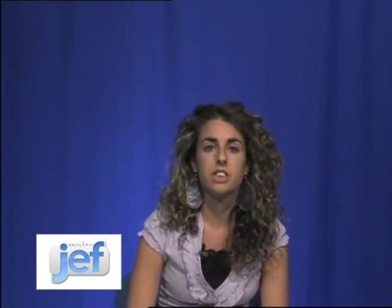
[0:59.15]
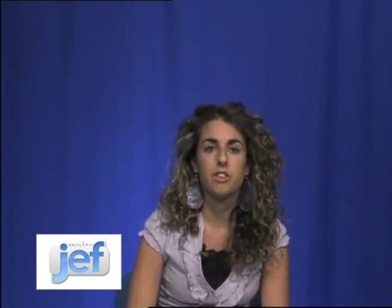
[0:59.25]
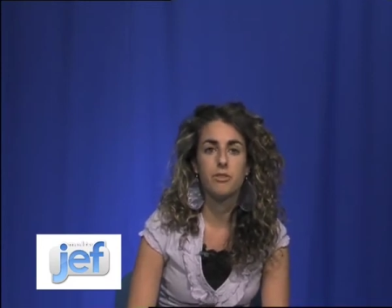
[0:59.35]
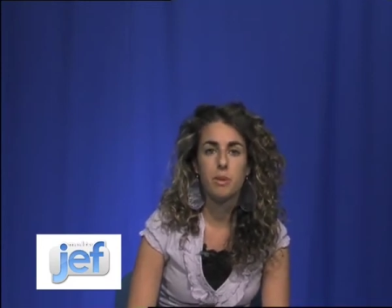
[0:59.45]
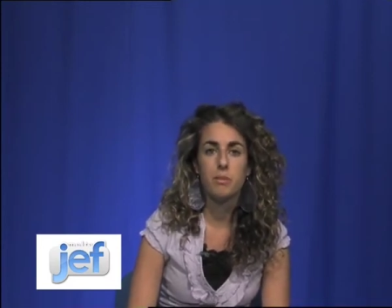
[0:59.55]

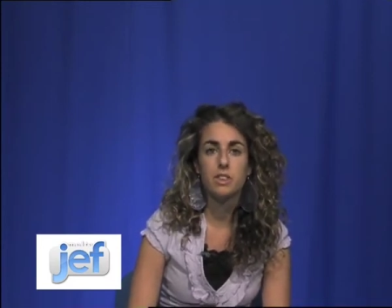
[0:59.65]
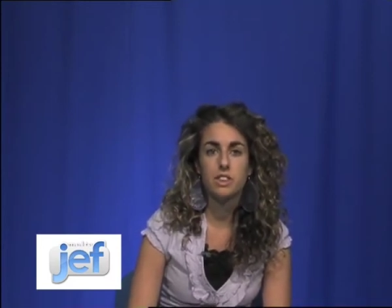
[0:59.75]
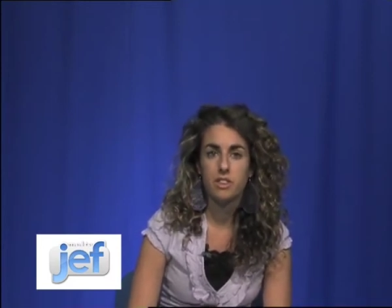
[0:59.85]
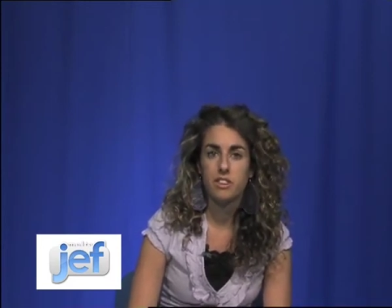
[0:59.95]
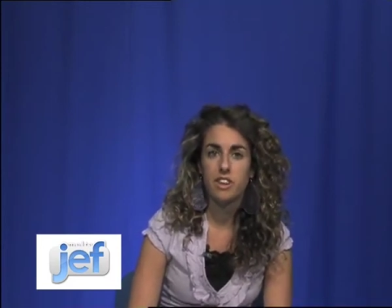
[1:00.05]
JEF members
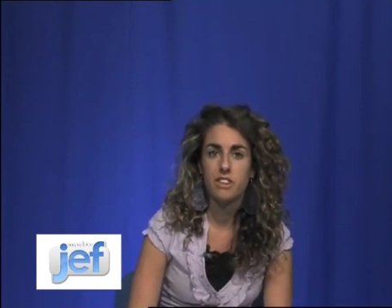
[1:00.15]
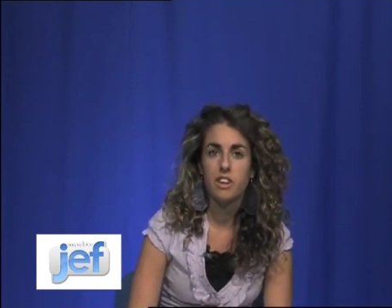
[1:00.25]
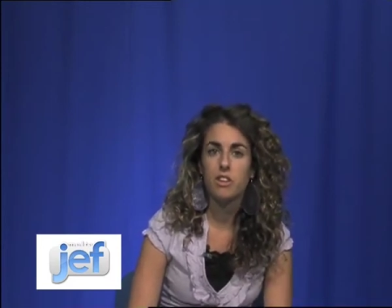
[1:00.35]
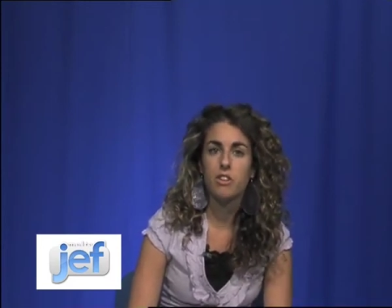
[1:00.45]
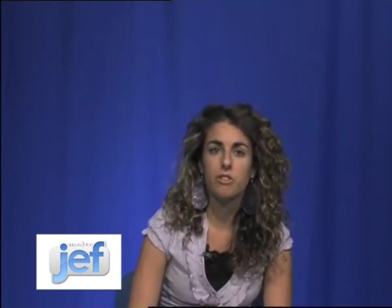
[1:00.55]
to attend
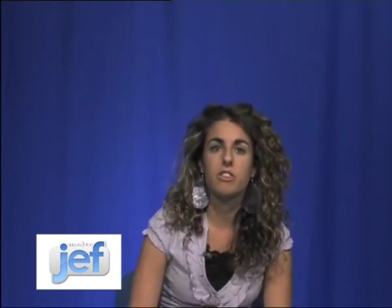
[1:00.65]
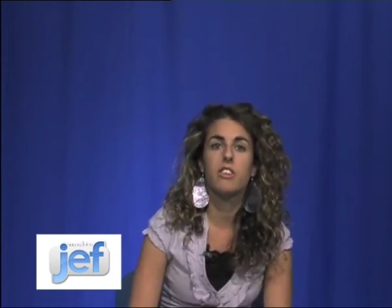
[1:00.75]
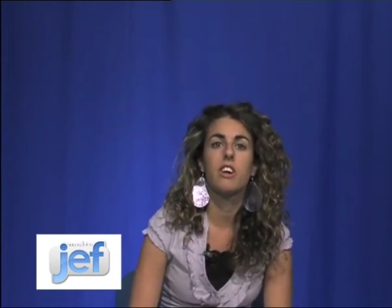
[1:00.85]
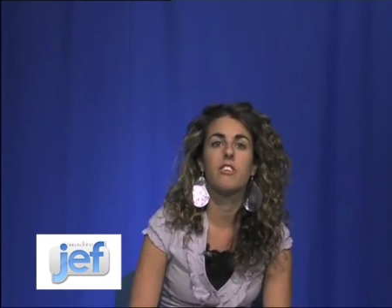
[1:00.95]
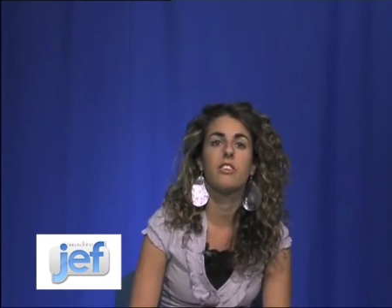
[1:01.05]
along with
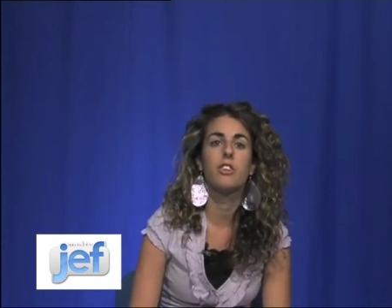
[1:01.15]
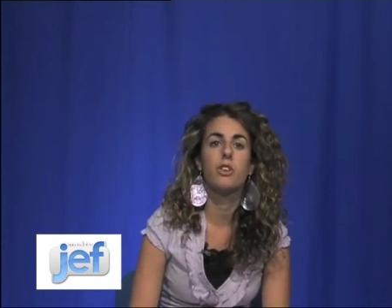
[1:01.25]
other